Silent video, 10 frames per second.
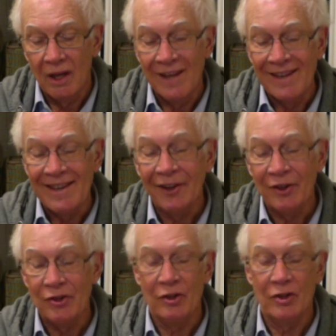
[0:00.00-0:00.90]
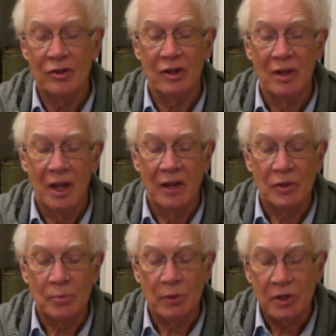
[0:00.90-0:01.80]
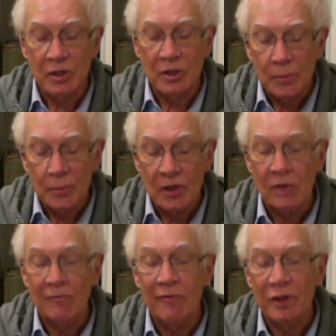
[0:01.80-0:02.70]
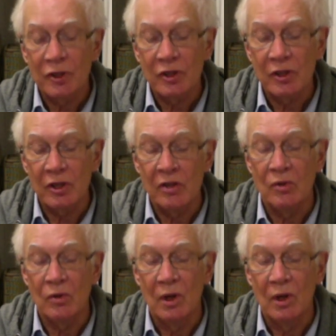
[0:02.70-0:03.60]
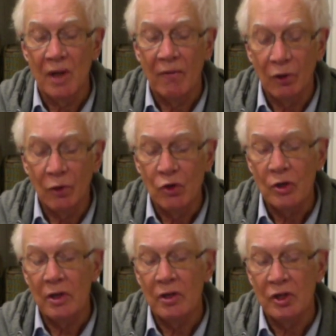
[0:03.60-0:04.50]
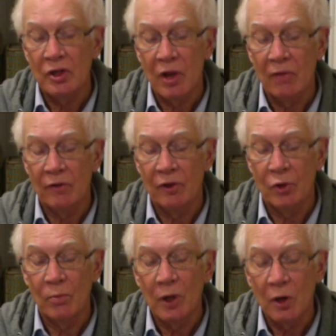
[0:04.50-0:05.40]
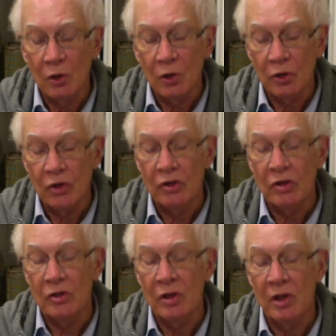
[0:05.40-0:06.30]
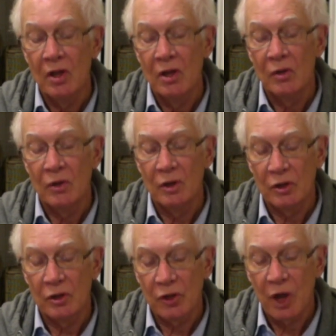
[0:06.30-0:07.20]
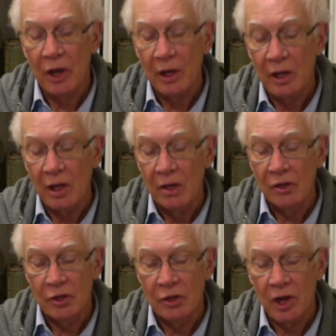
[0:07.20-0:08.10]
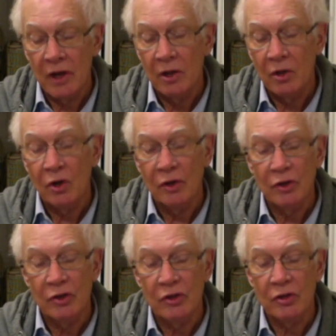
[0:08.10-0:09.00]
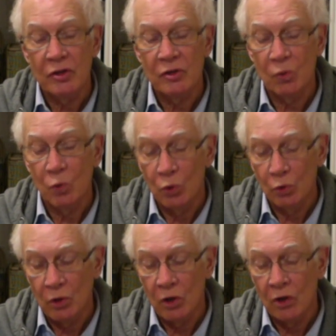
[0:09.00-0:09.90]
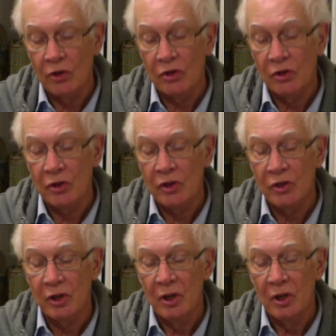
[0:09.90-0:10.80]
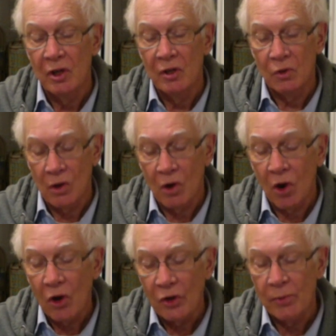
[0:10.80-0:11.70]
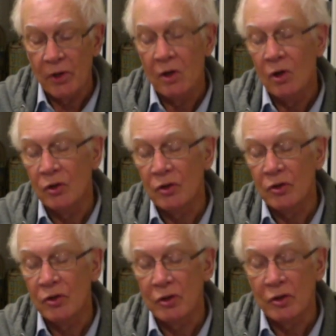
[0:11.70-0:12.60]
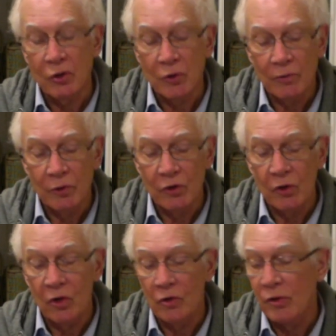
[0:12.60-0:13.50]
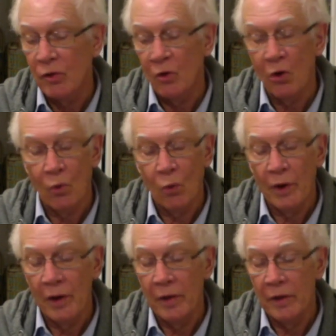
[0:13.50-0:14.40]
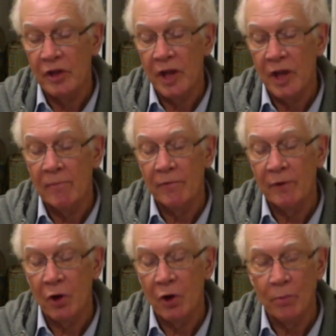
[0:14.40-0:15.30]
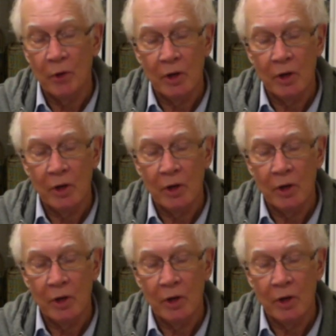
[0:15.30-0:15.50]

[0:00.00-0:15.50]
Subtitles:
intelligence and specificity to evolution itself, the human consciousness, to the societal consciousness, the world consciousness, the cosmic consciousness, and universal. They're all one and the same phenomenon.